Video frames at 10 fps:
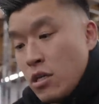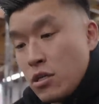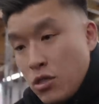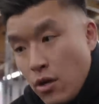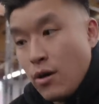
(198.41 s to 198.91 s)

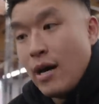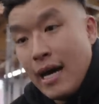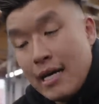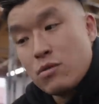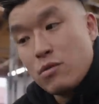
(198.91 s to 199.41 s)
So
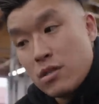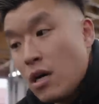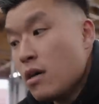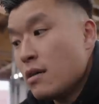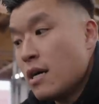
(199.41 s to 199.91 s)
as a
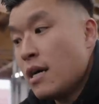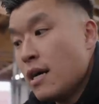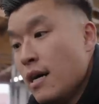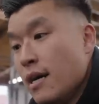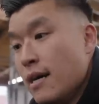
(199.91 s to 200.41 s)
result,
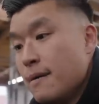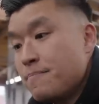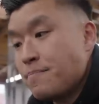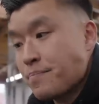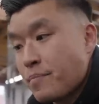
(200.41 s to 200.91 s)

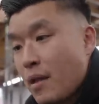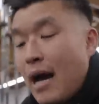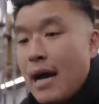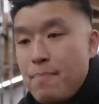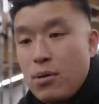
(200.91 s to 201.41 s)

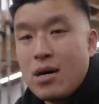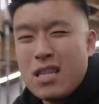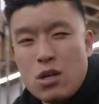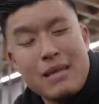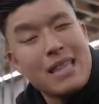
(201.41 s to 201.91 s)
I put a
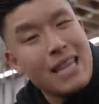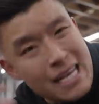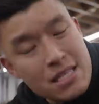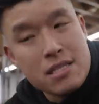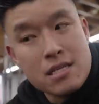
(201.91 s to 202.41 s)
little bit
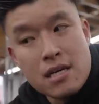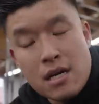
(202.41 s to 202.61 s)
less